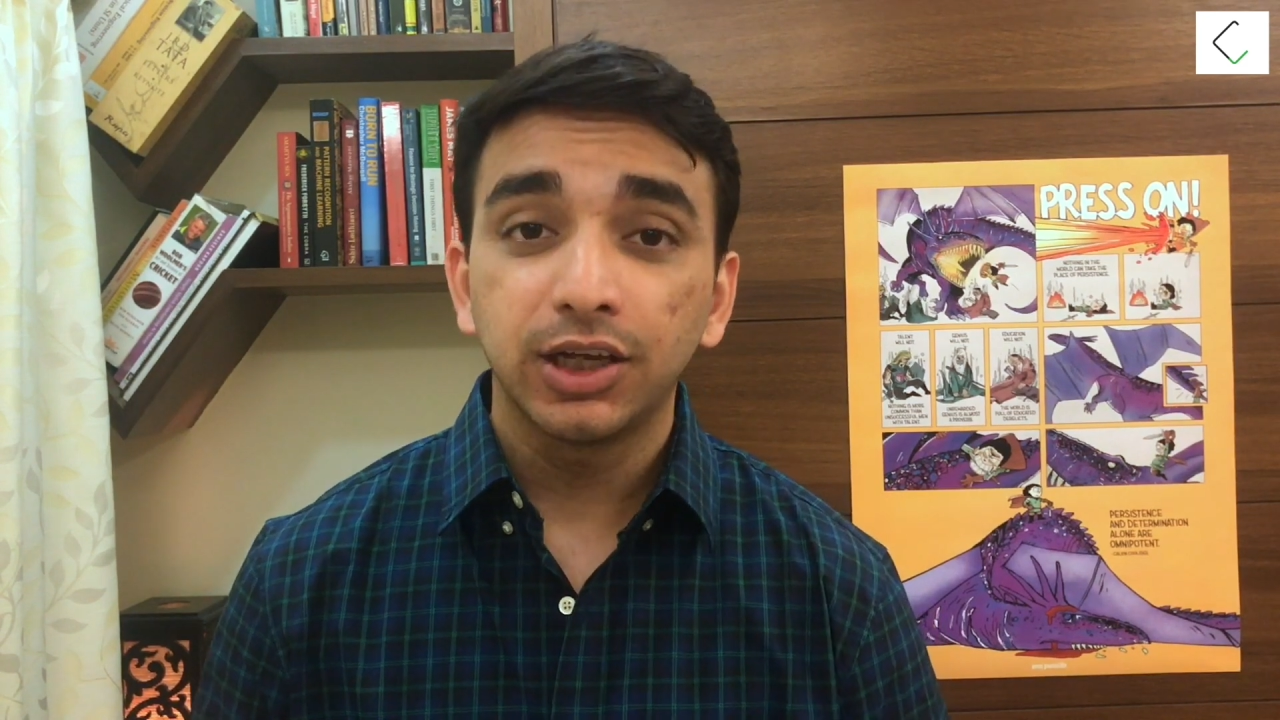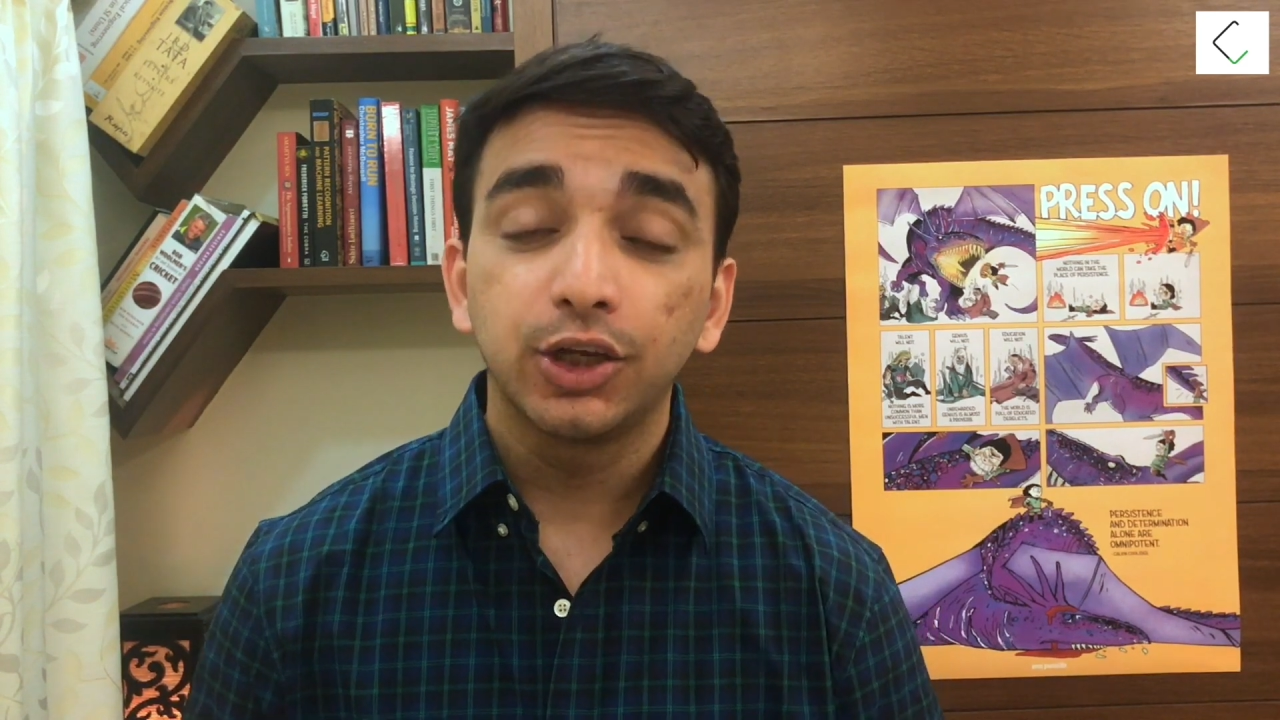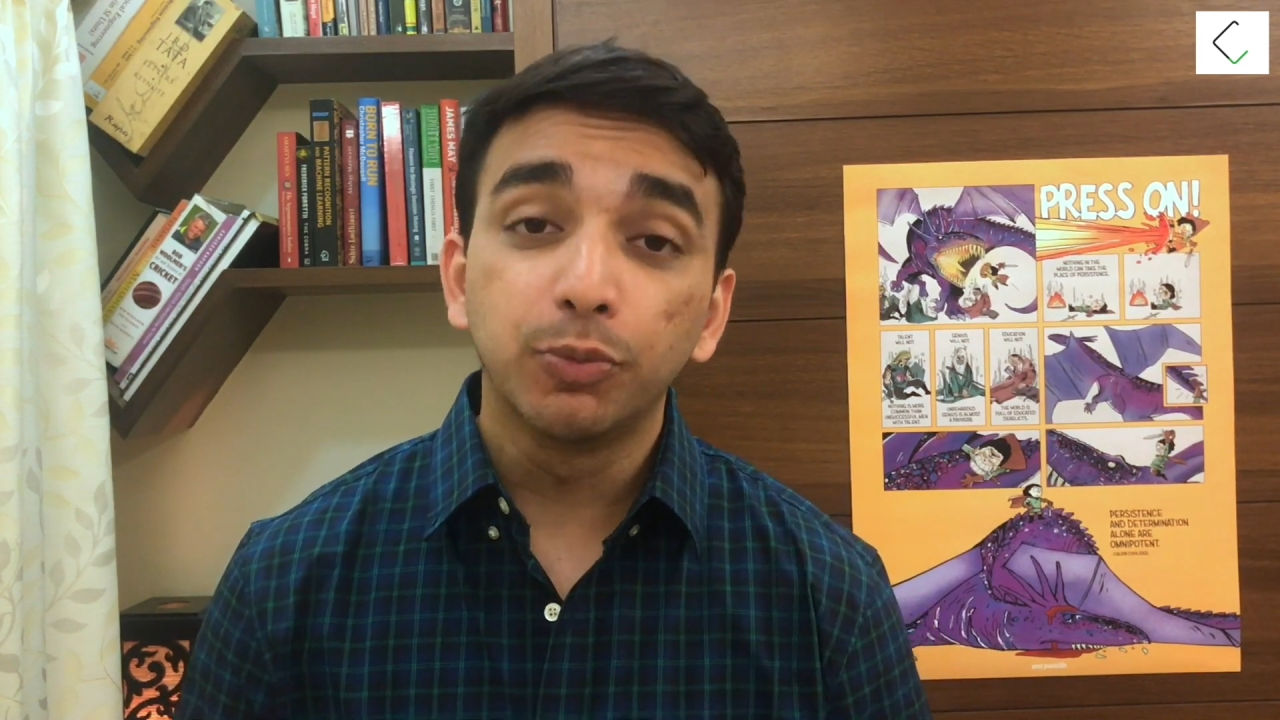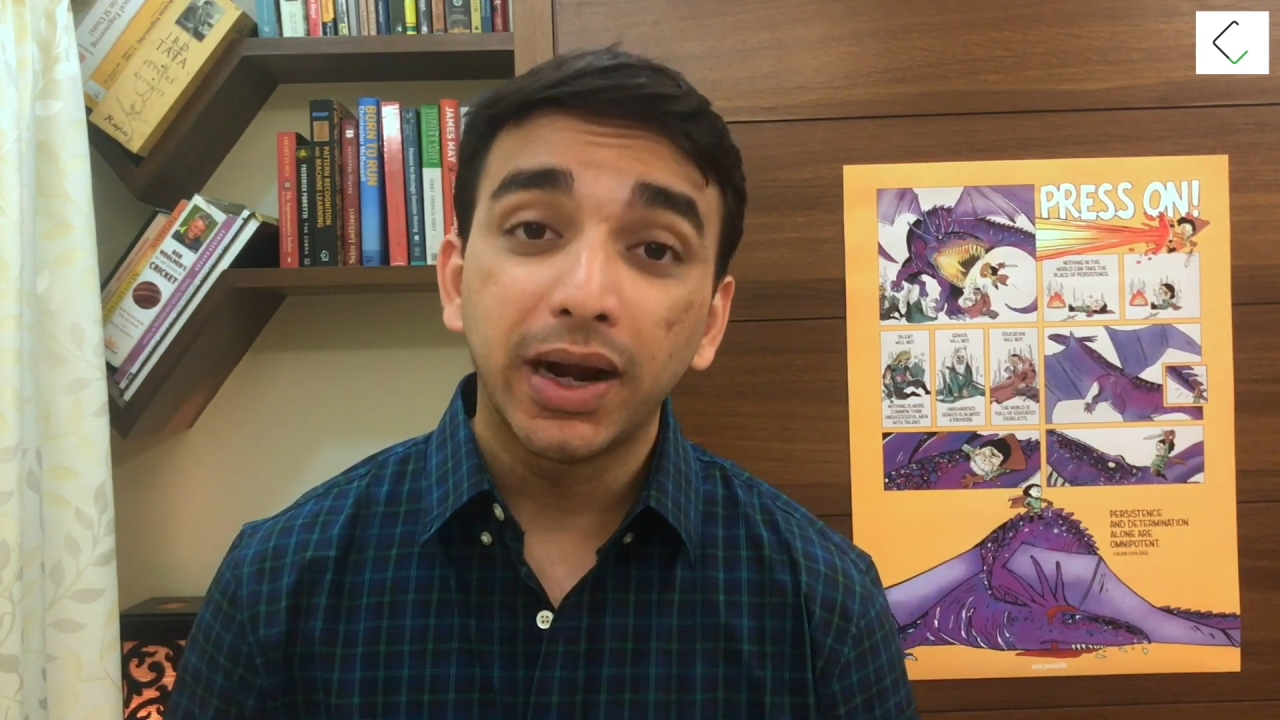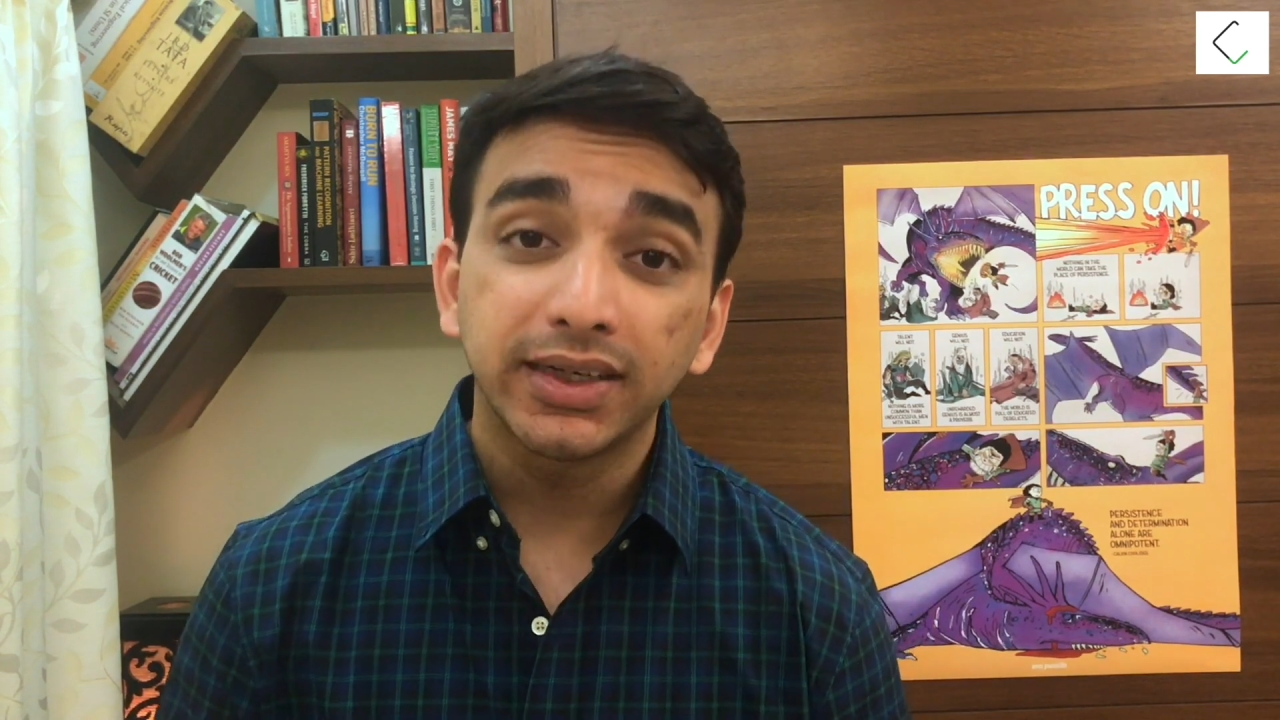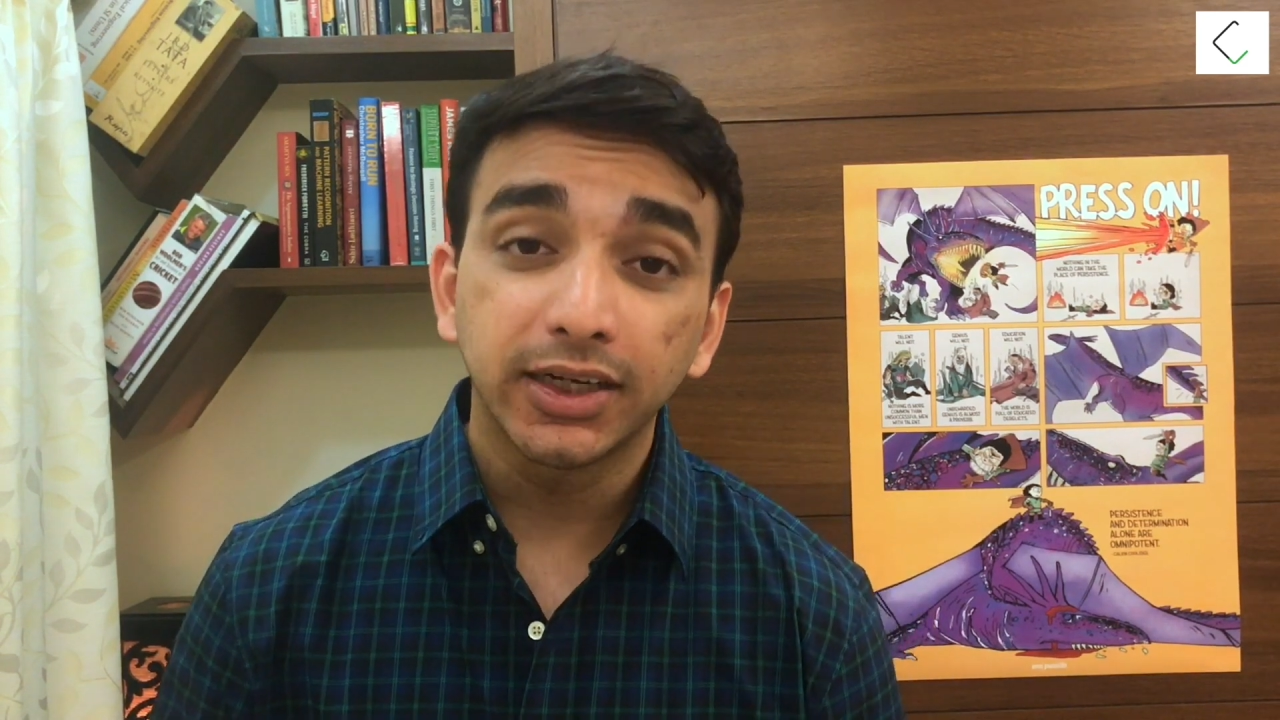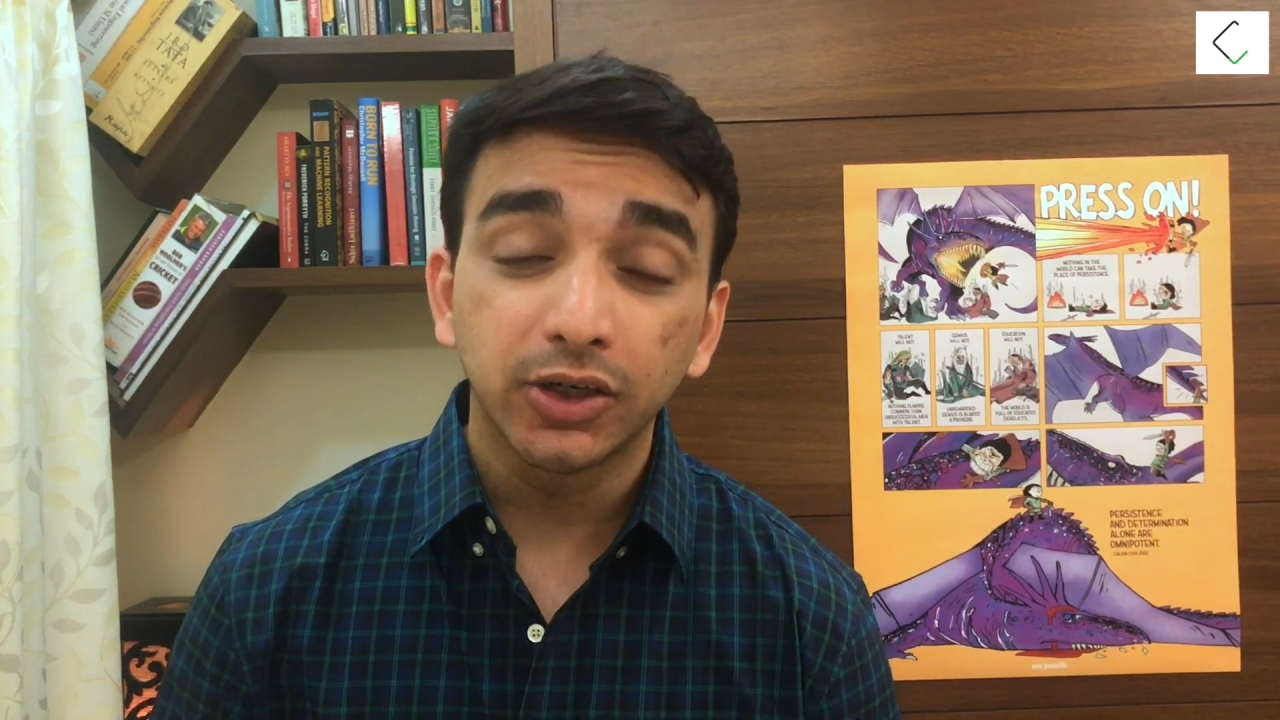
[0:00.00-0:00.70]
you might get to